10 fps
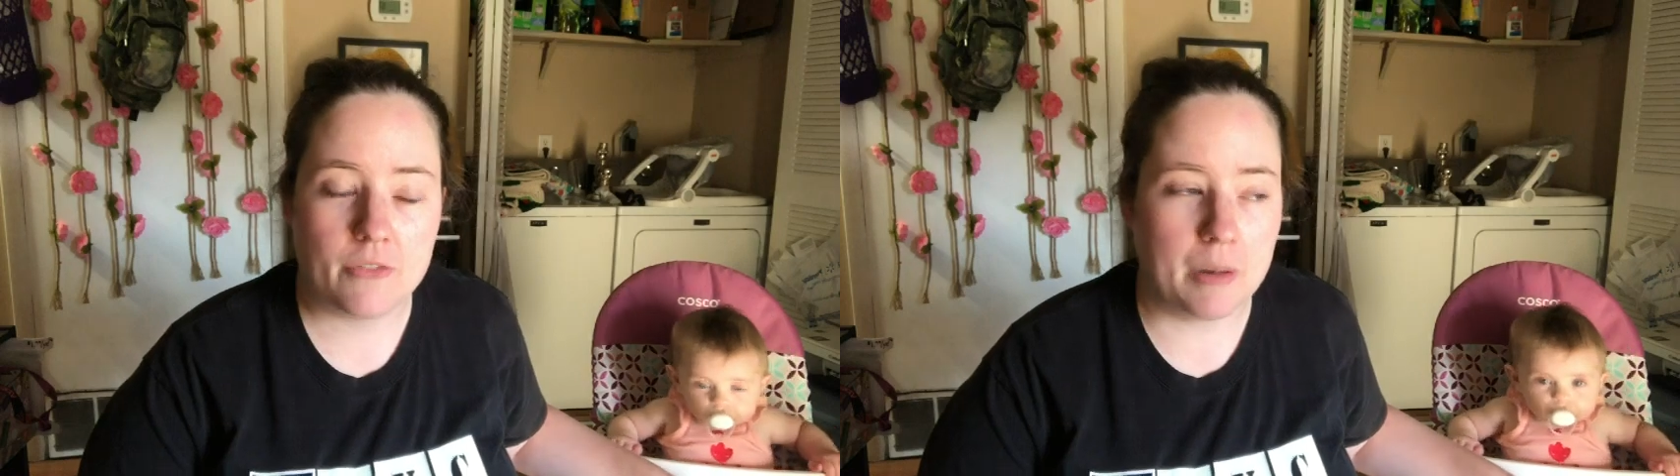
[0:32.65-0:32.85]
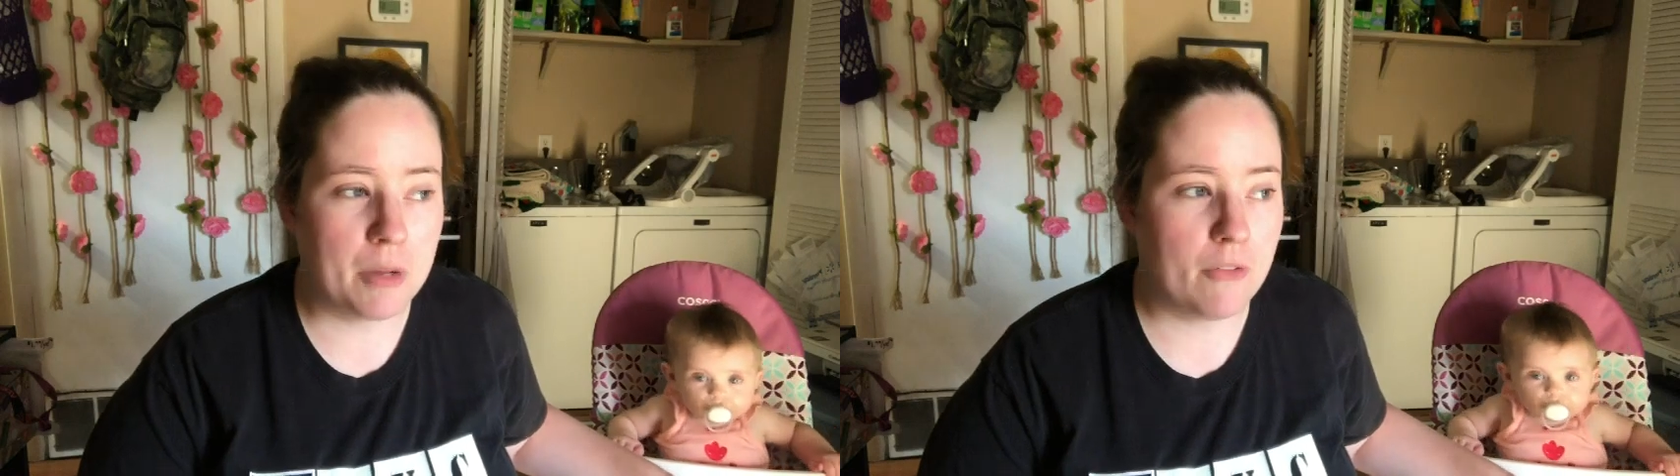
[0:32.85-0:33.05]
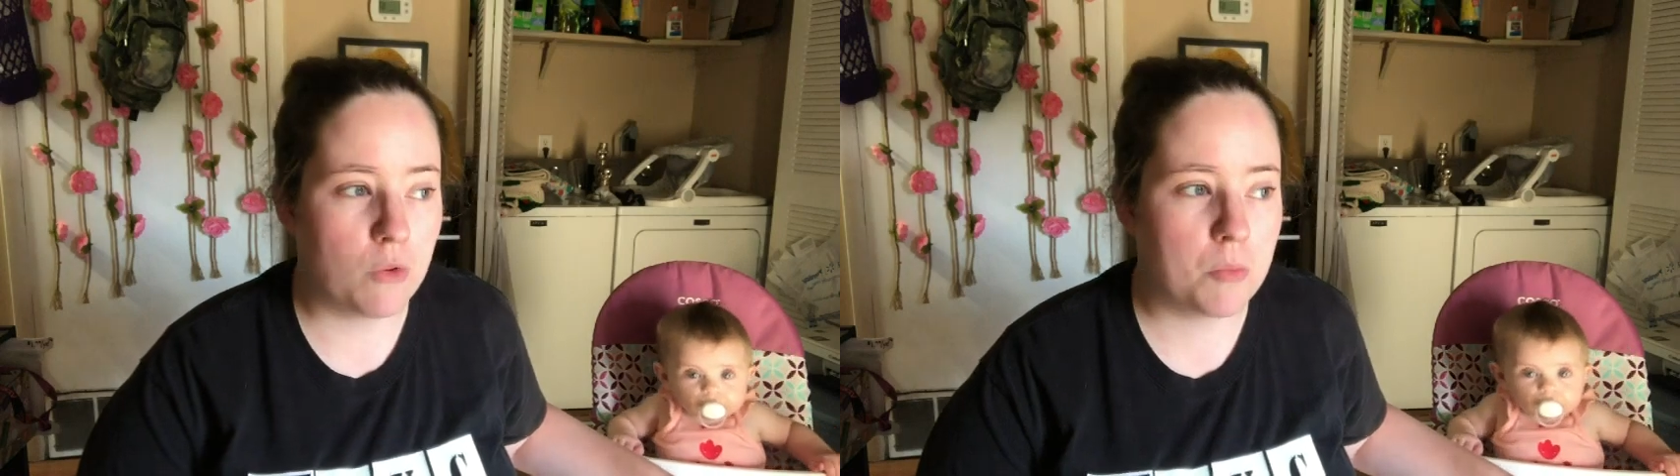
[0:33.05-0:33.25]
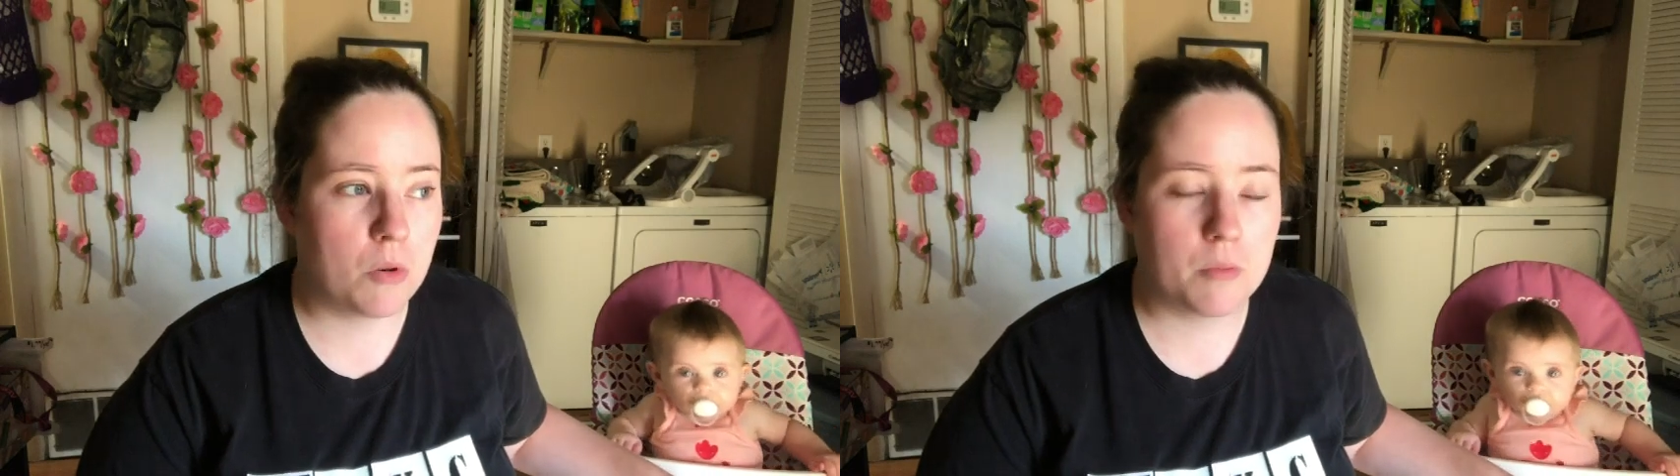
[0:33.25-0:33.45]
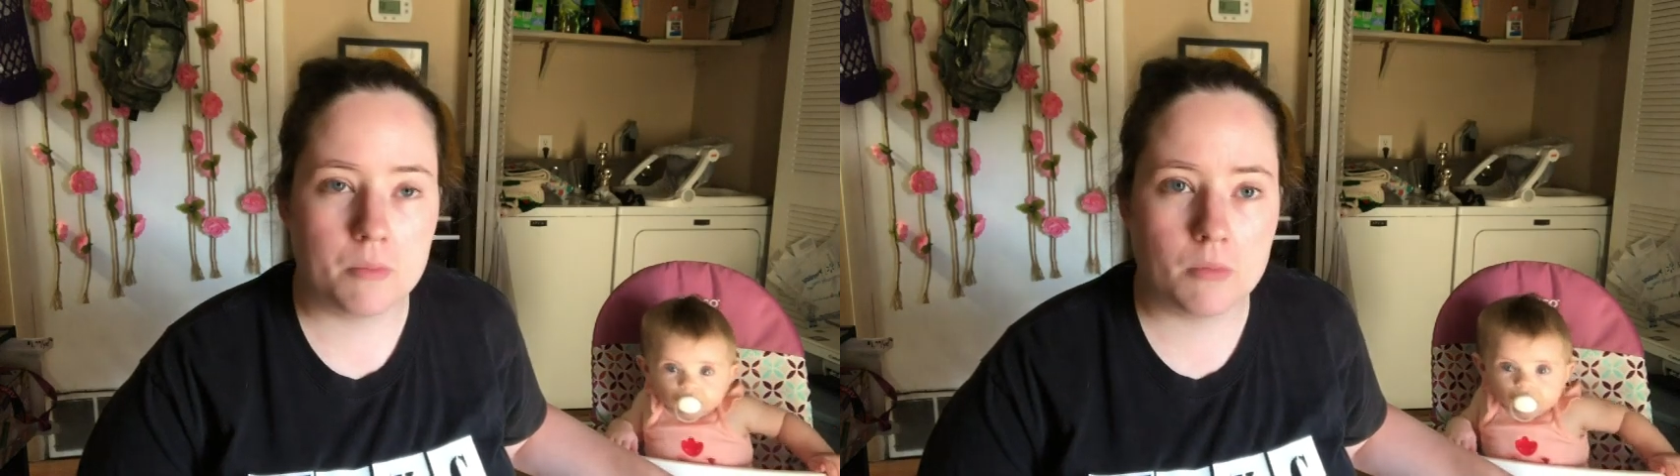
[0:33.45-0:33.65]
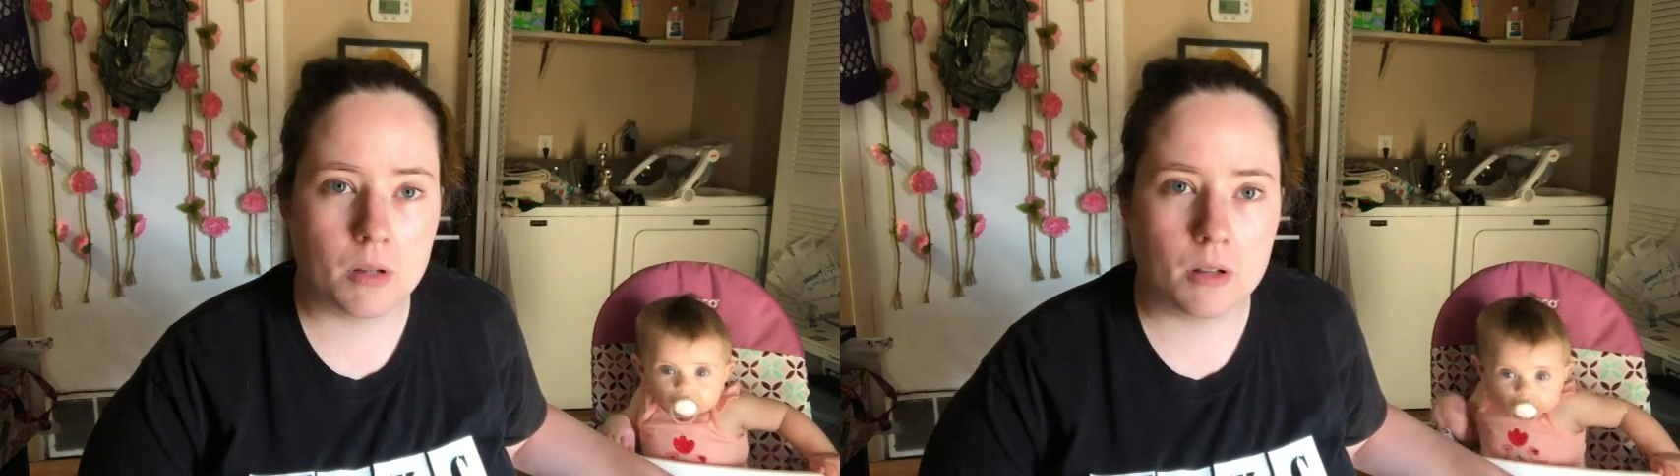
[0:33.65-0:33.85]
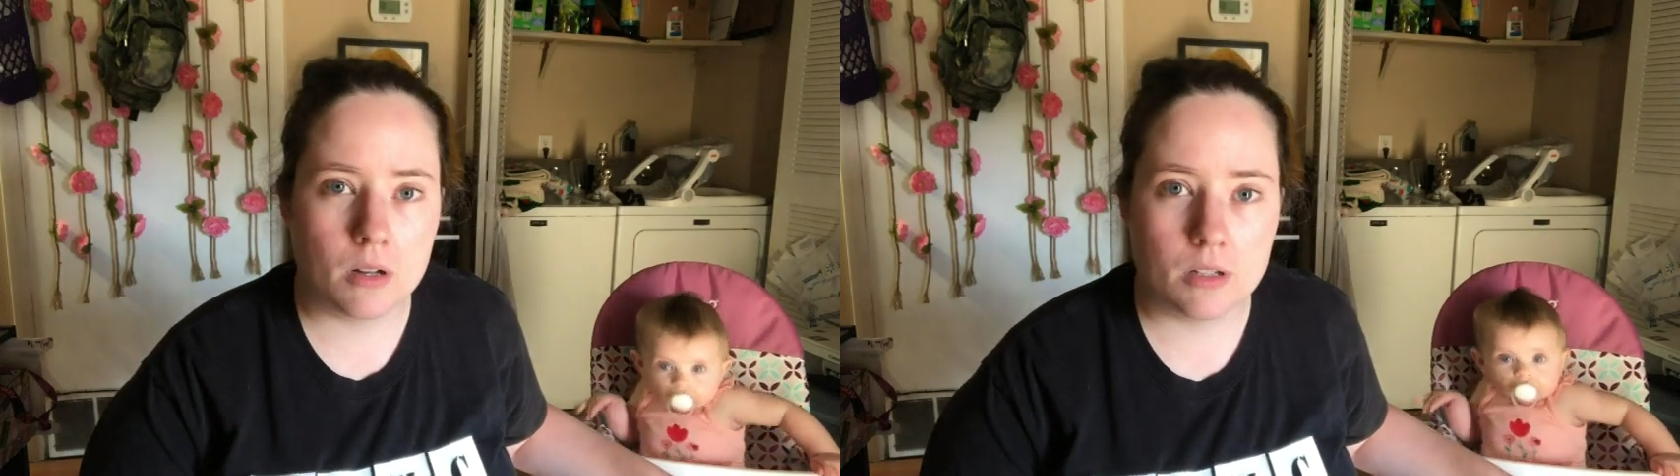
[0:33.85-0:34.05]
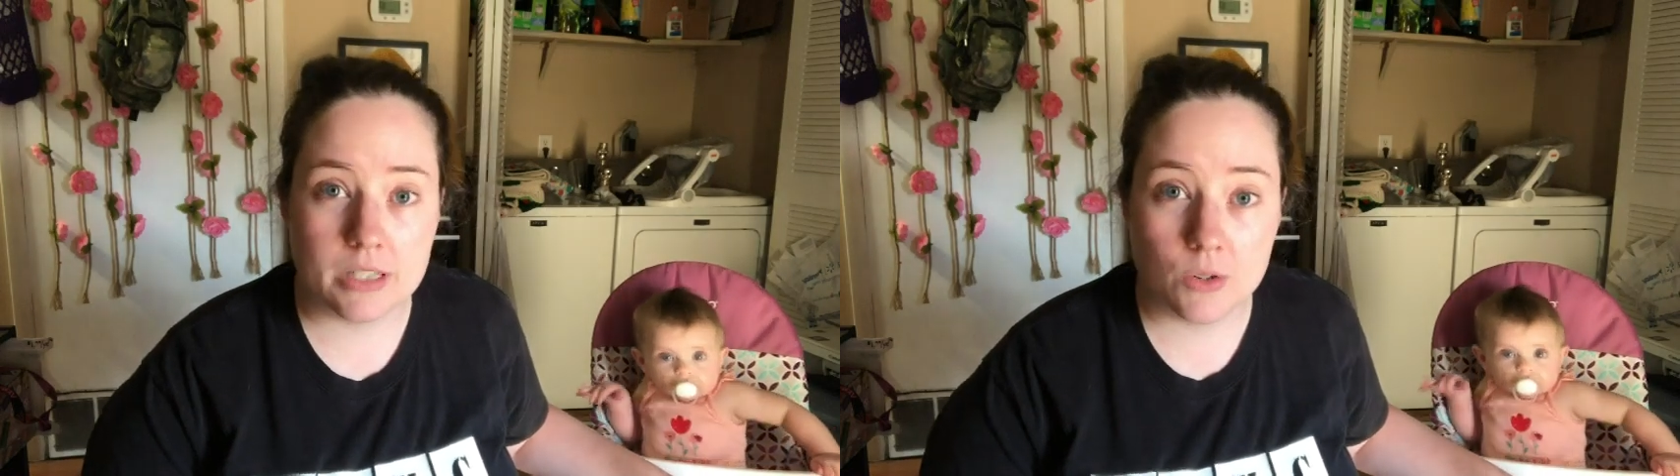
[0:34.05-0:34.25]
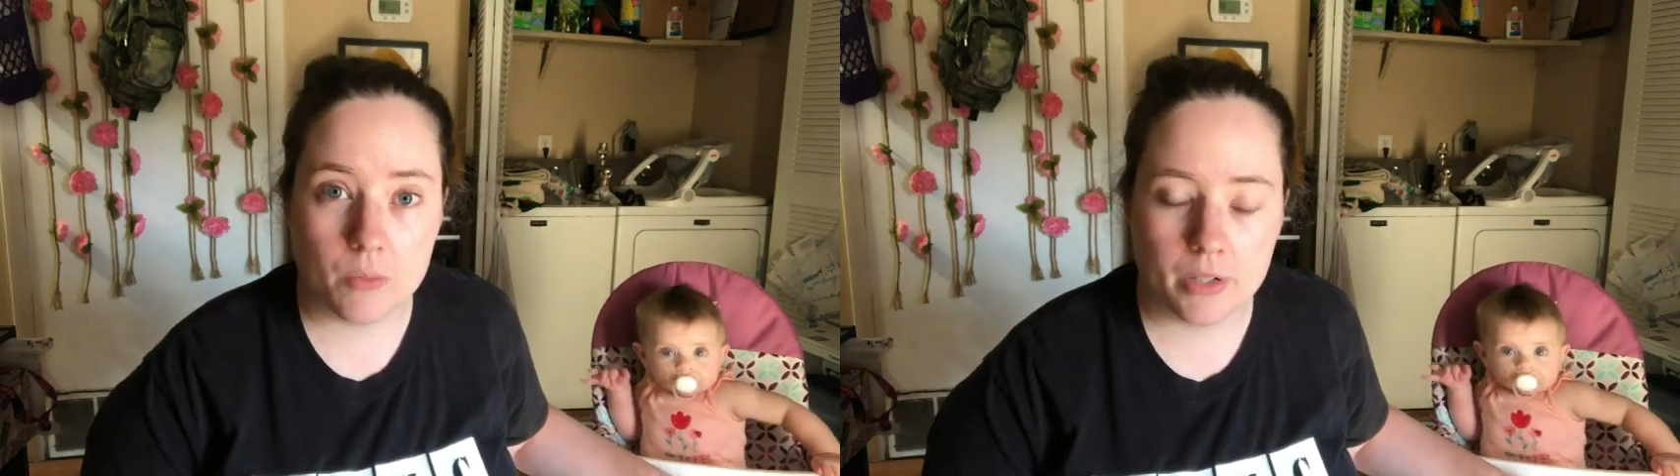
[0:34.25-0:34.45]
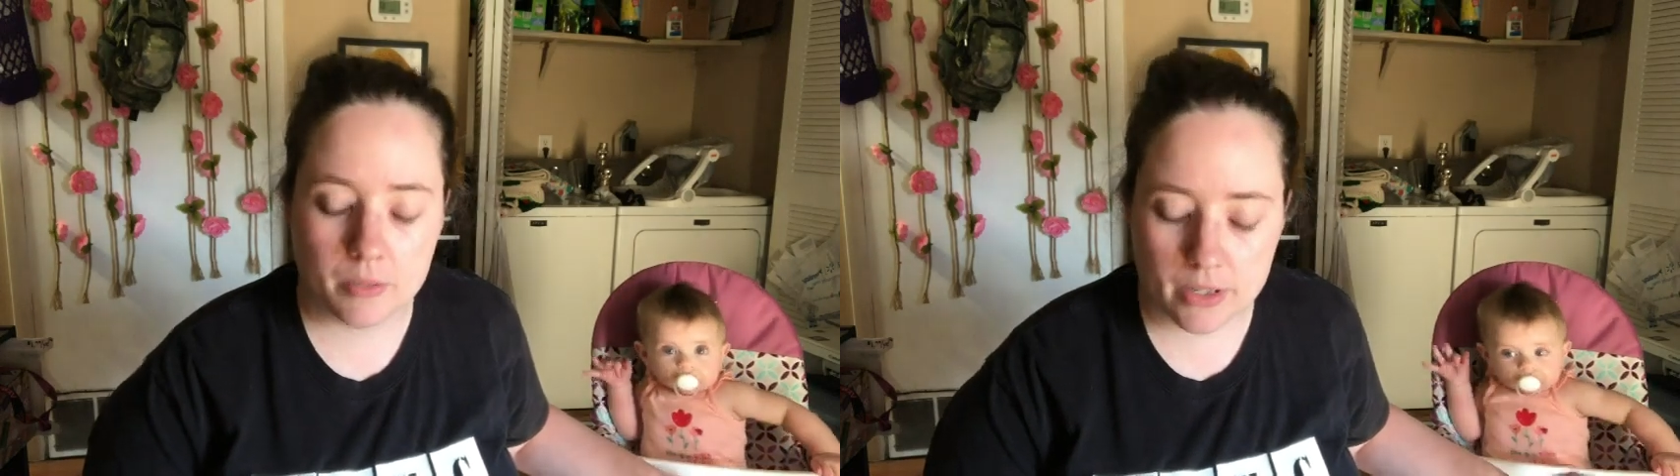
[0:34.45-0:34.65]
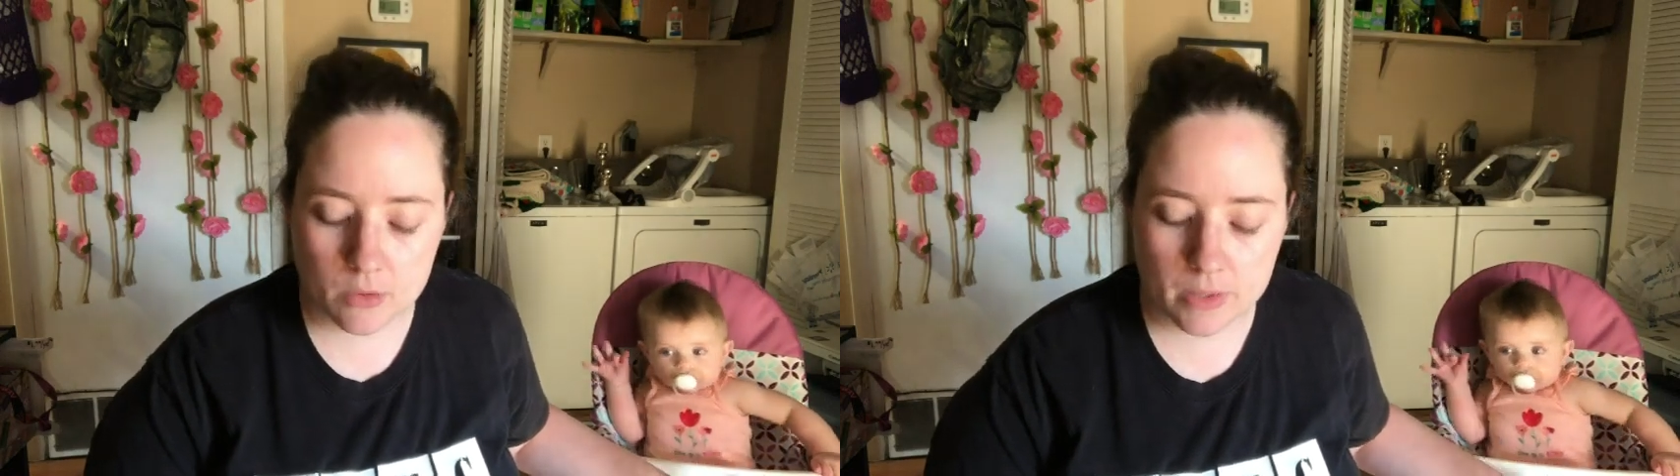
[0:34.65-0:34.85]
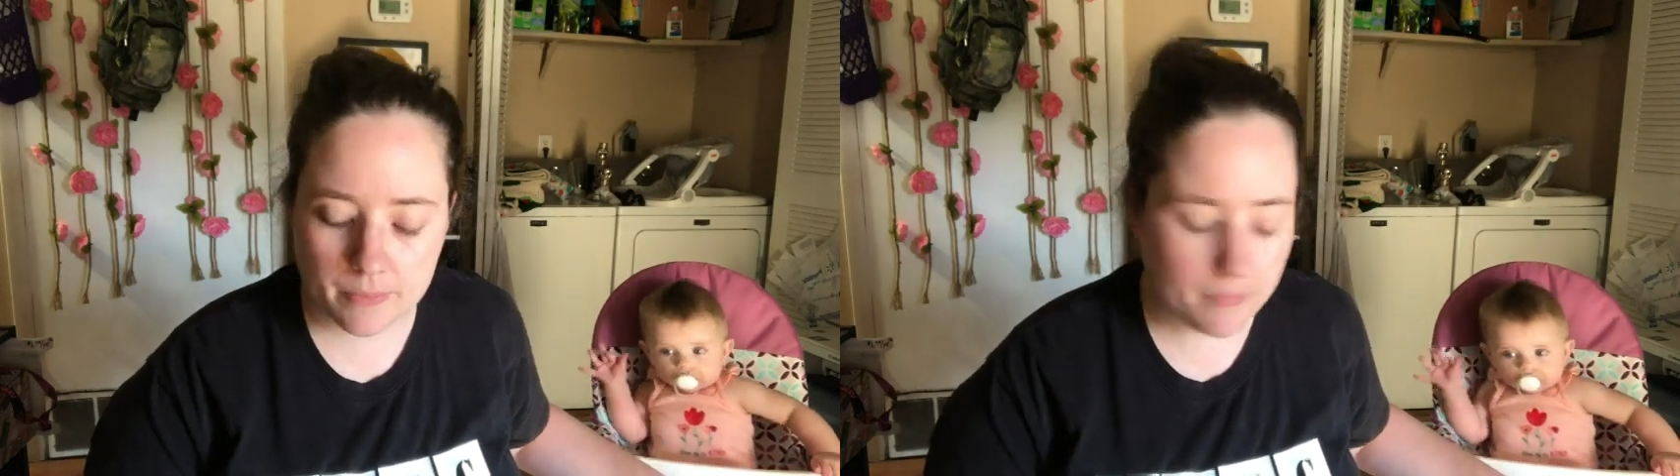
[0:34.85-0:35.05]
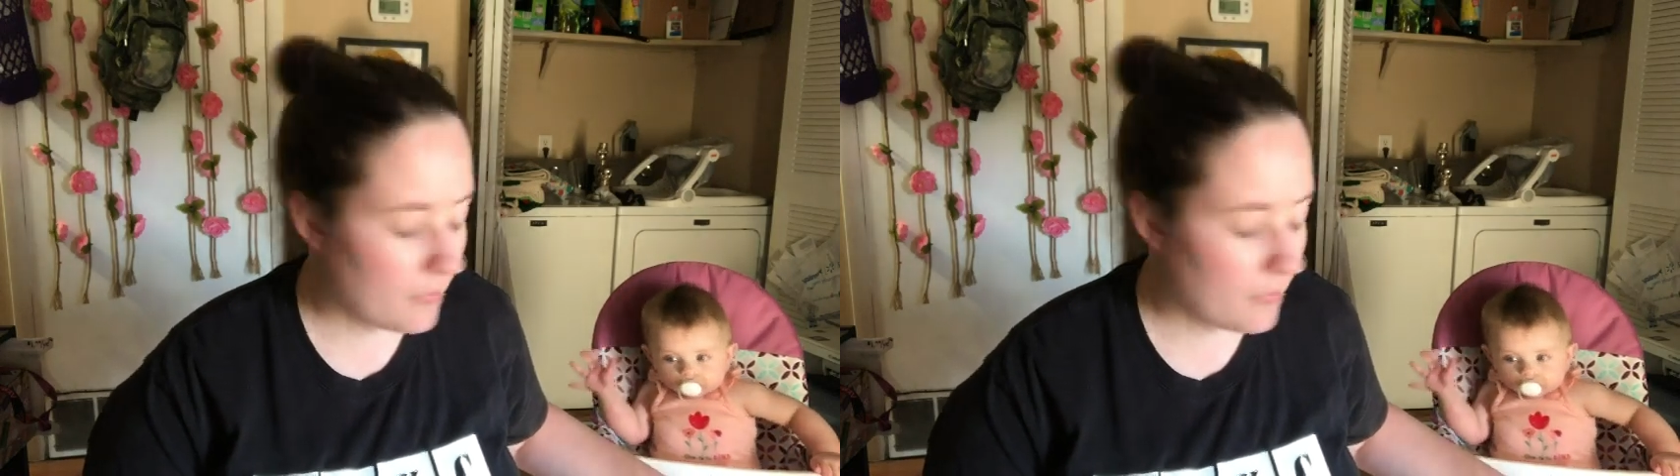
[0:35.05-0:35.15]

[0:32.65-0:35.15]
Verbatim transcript: find my 4.0 uh, millimeter one.